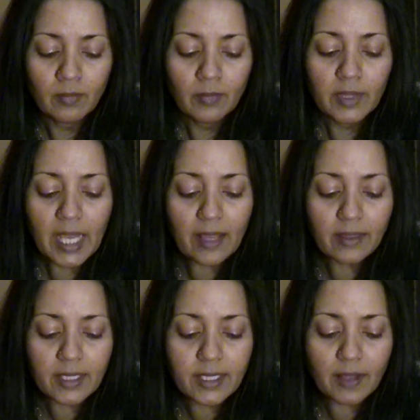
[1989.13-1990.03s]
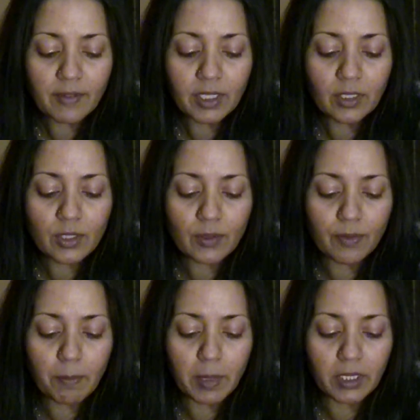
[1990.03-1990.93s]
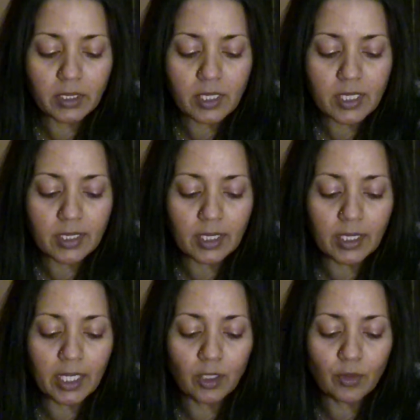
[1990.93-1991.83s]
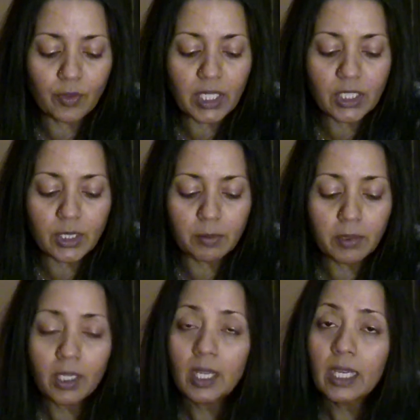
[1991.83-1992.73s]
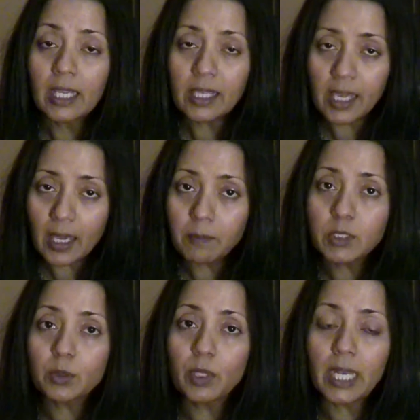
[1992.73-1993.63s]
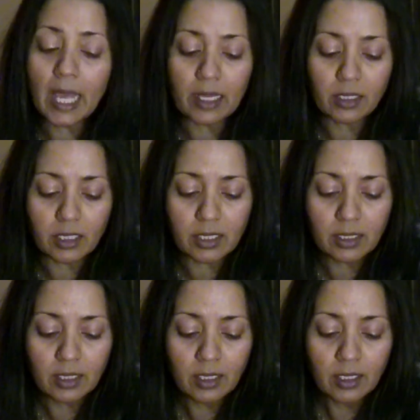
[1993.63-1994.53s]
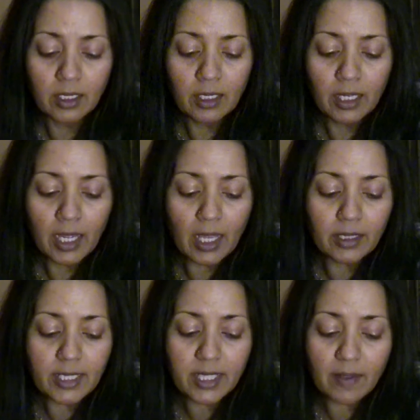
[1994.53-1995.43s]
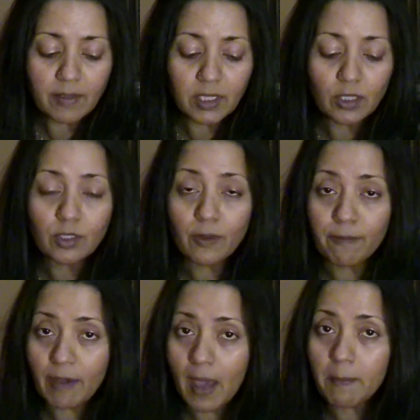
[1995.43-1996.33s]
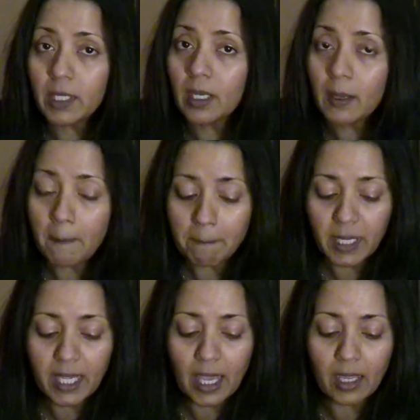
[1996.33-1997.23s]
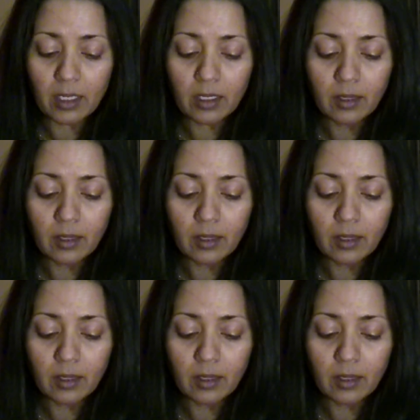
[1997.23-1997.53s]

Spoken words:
Then the 7 years of abundance in the land of Egypt came to an end, and the 7 years of famine began.